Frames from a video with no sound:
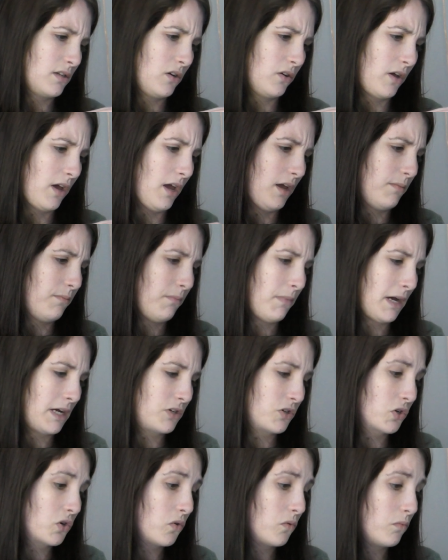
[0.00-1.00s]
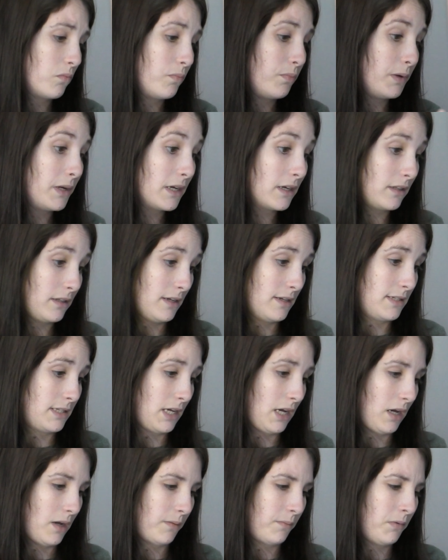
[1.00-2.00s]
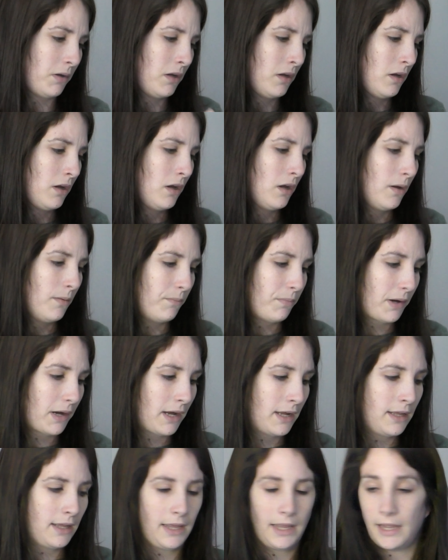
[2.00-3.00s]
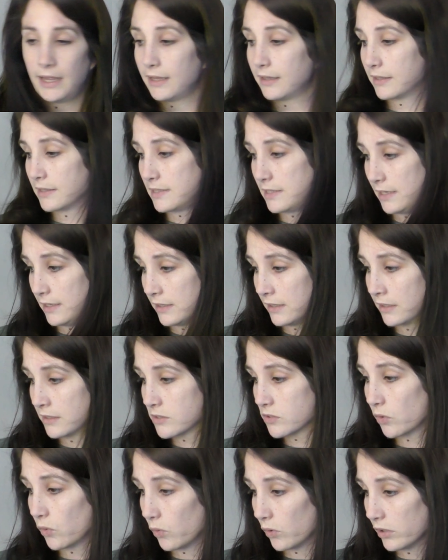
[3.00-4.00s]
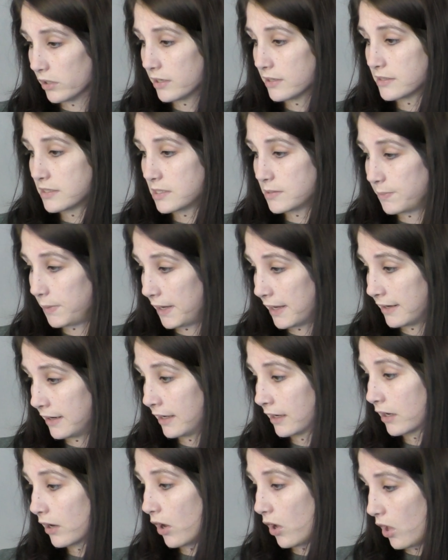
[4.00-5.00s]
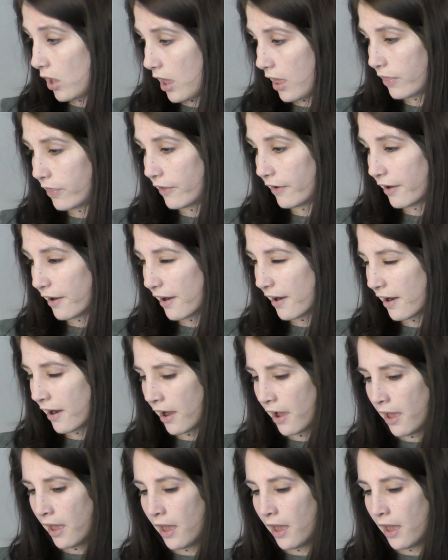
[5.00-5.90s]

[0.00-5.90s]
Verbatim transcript: Okay, Magical Realism by a Latinx or Hispanic author.